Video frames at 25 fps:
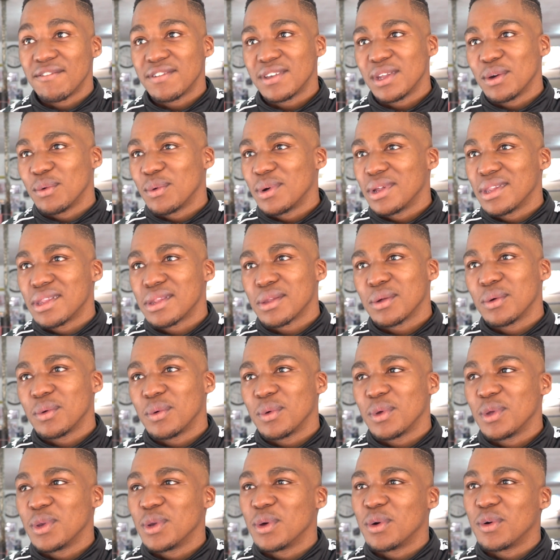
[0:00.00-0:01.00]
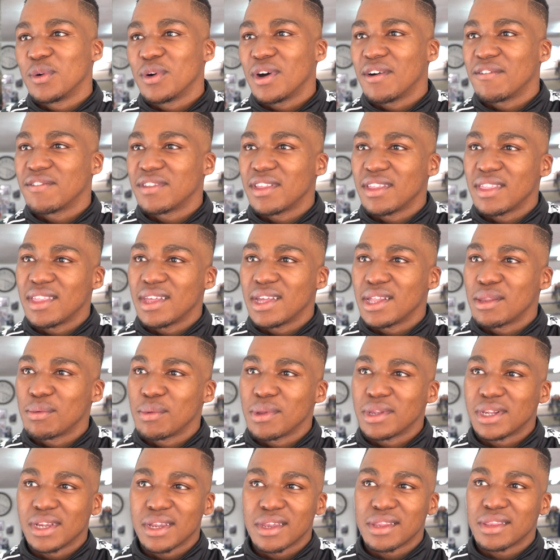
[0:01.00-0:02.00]
Afterwards. So, you know, after that, we
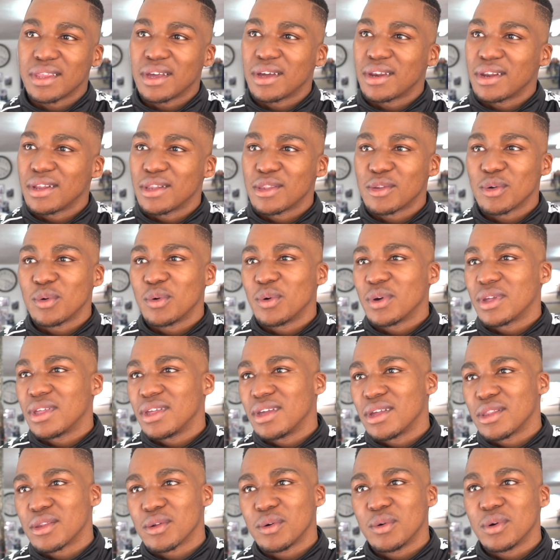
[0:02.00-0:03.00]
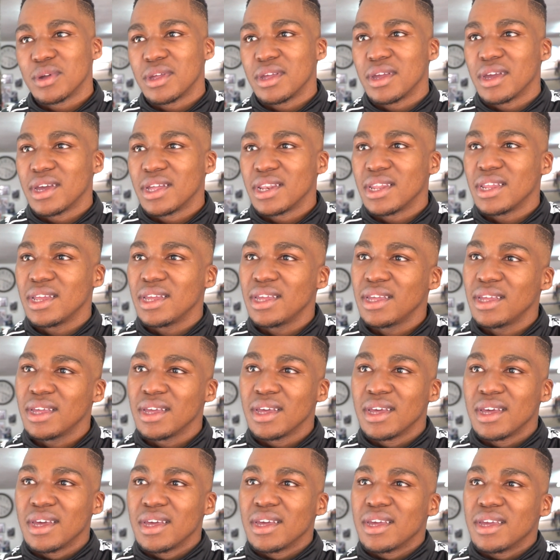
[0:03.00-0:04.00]
just started talking, and
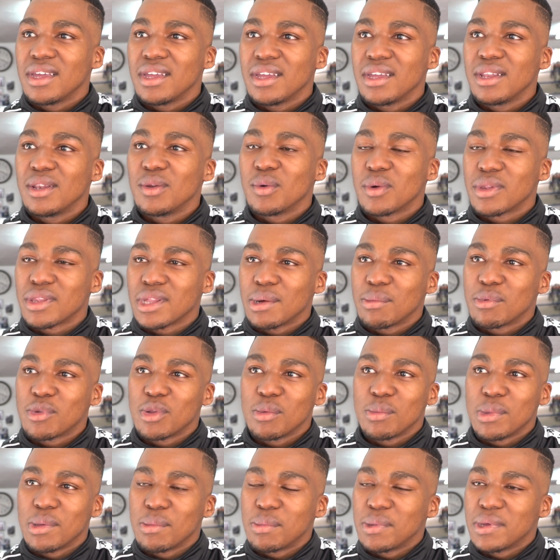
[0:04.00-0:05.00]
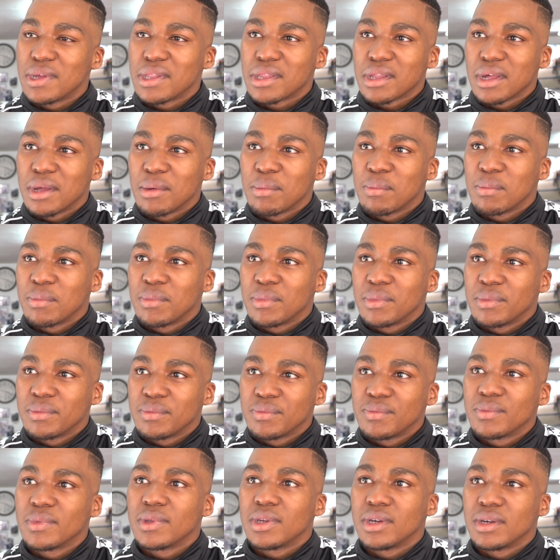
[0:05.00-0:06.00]
he looks up to me big time.
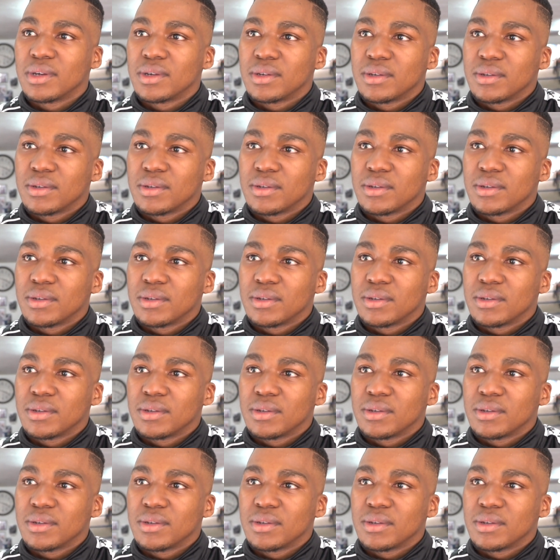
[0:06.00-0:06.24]
Yeah.